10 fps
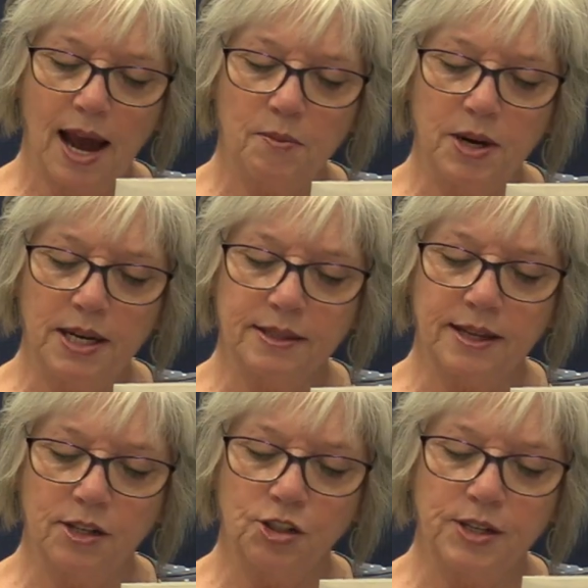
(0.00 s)
Cameron
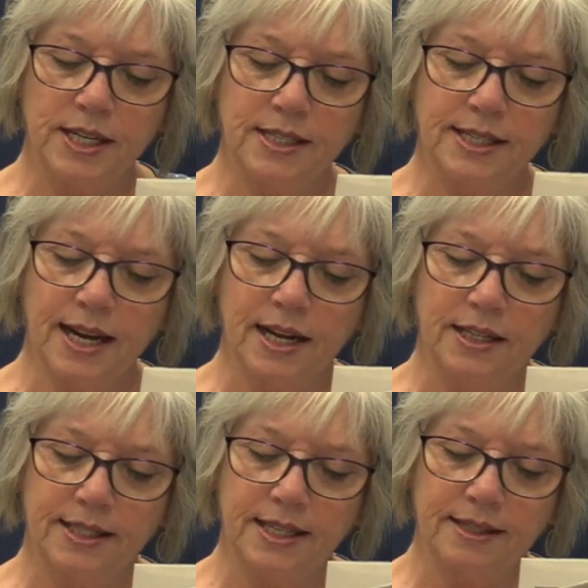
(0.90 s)
is entering his
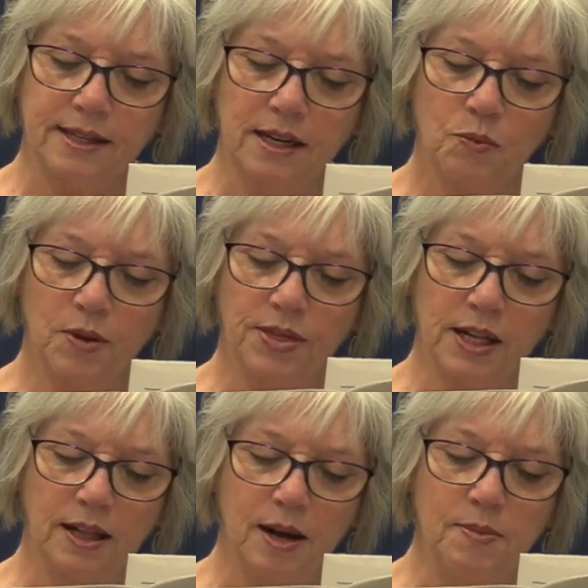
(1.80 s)
second season with
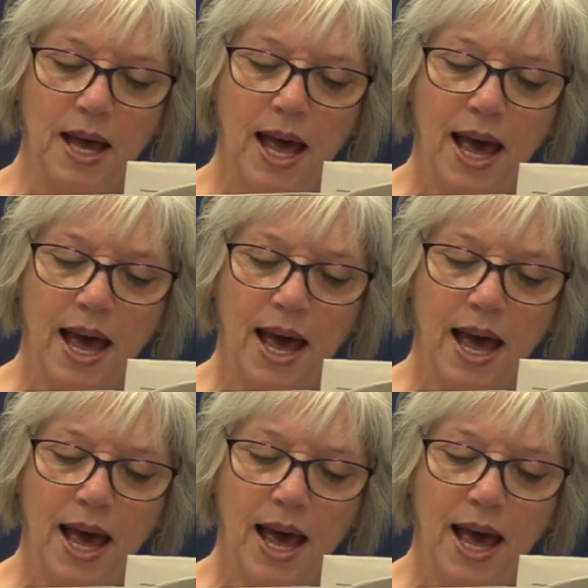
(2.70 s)
the club